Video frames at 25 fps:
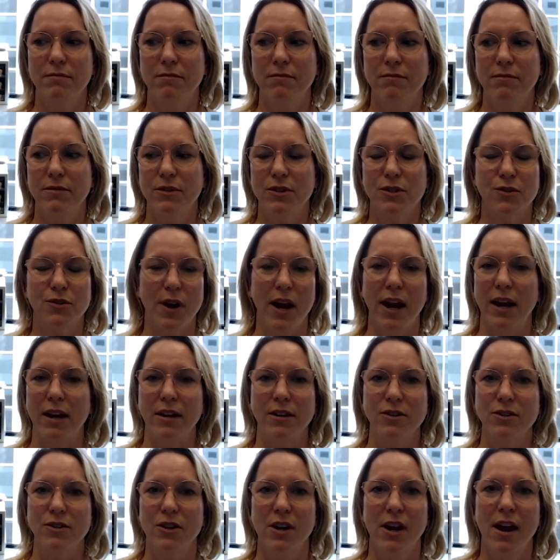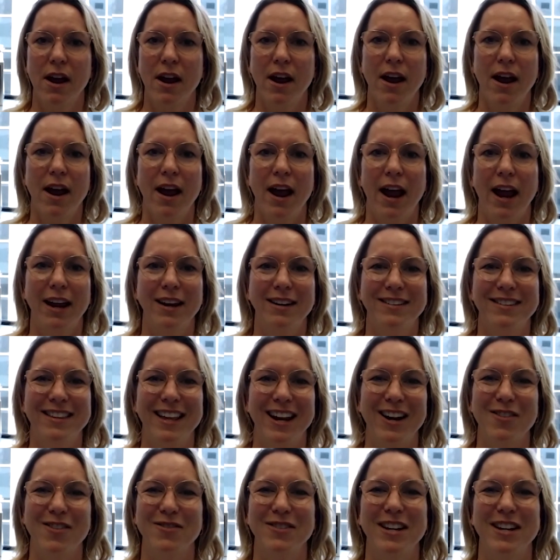strange and they
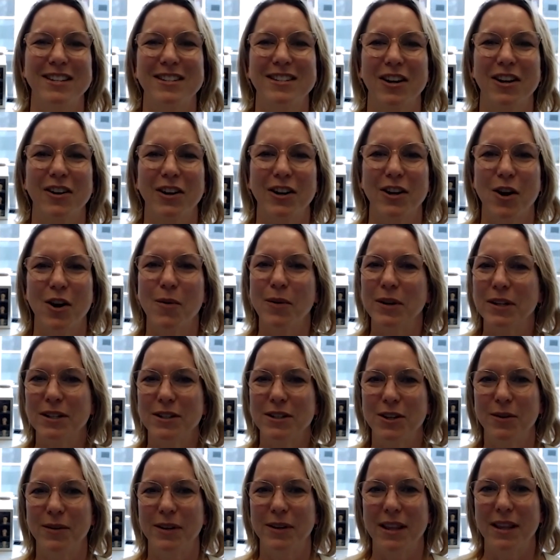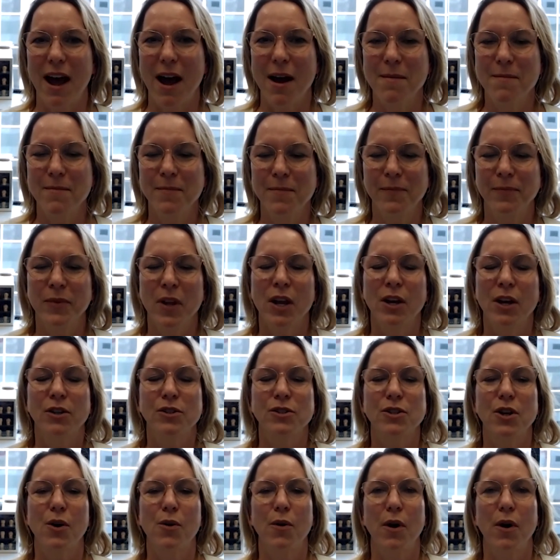don't necessarily know what to do with that?
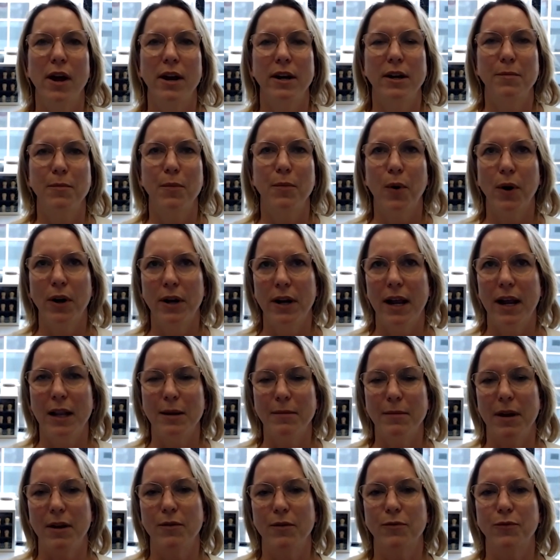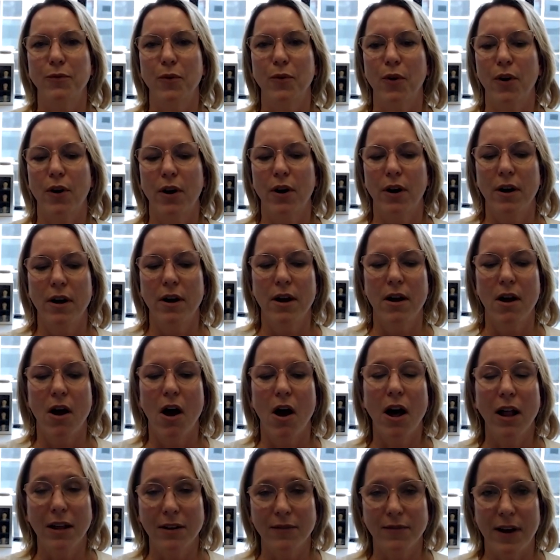So an important element for
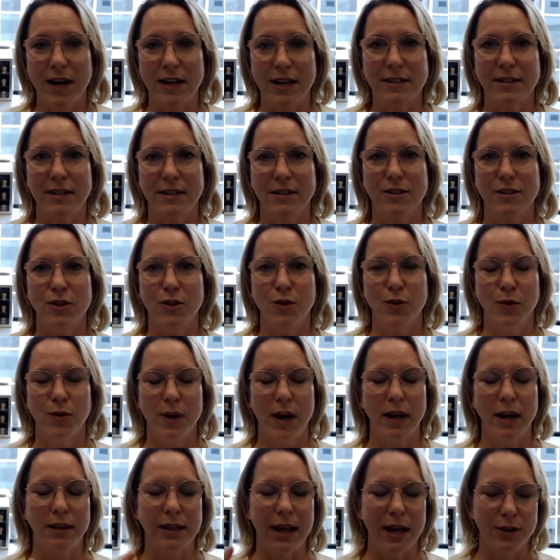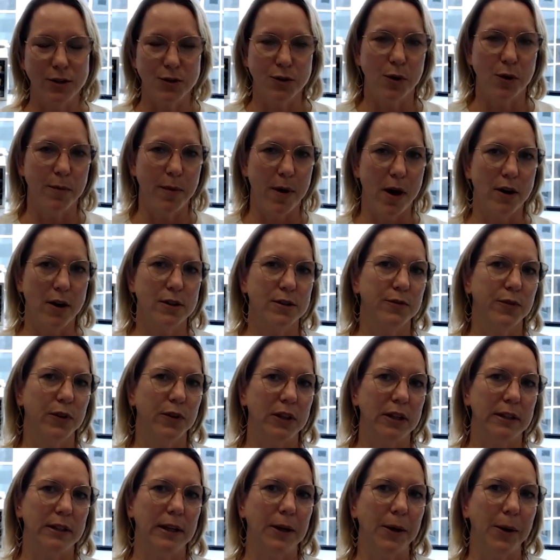all of us is to create that toolbox for the
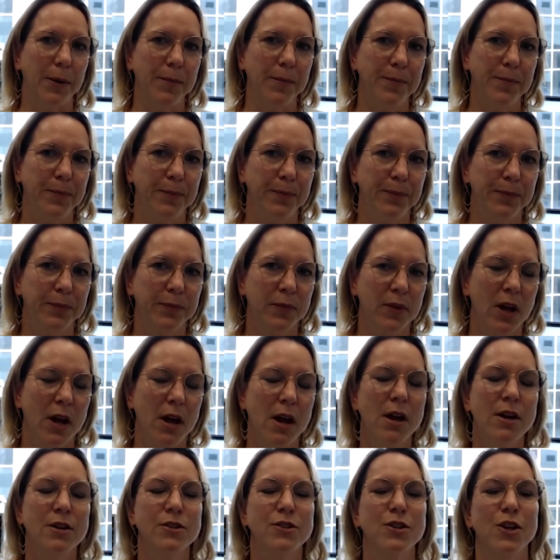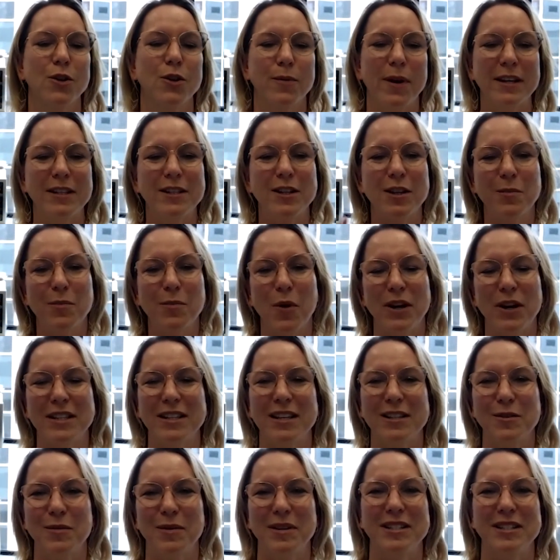leader. So the rest of the points,
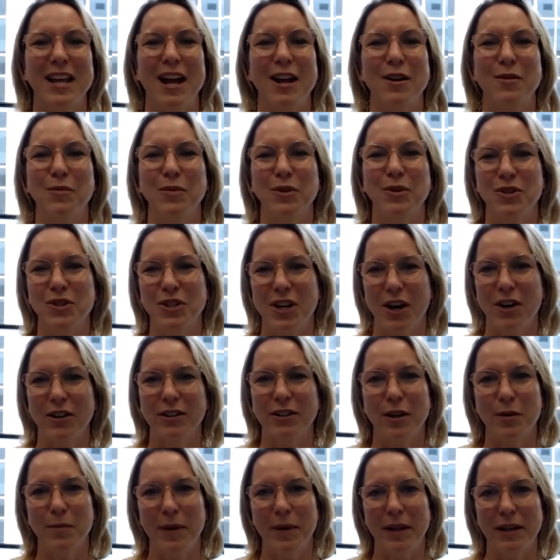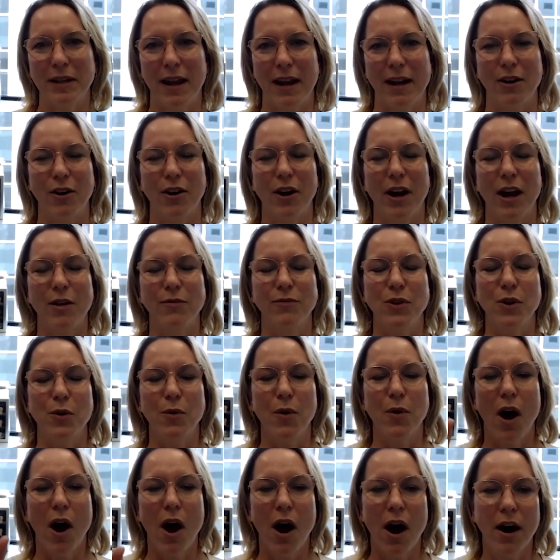as we said, we'll share a little bit later. If you
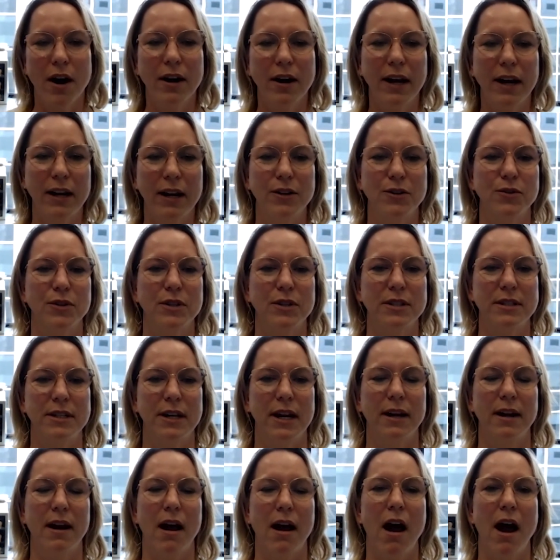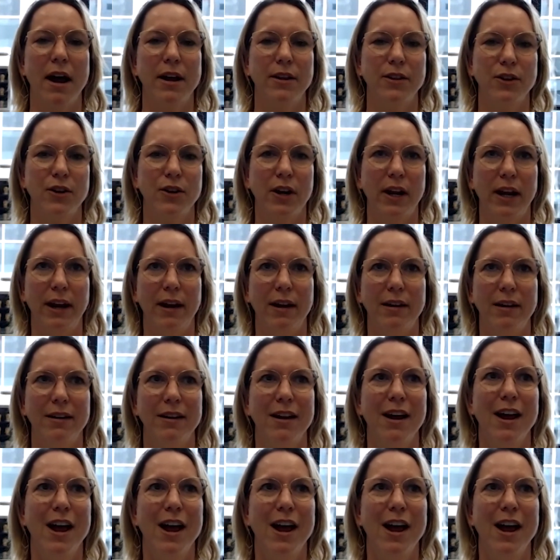are interested either in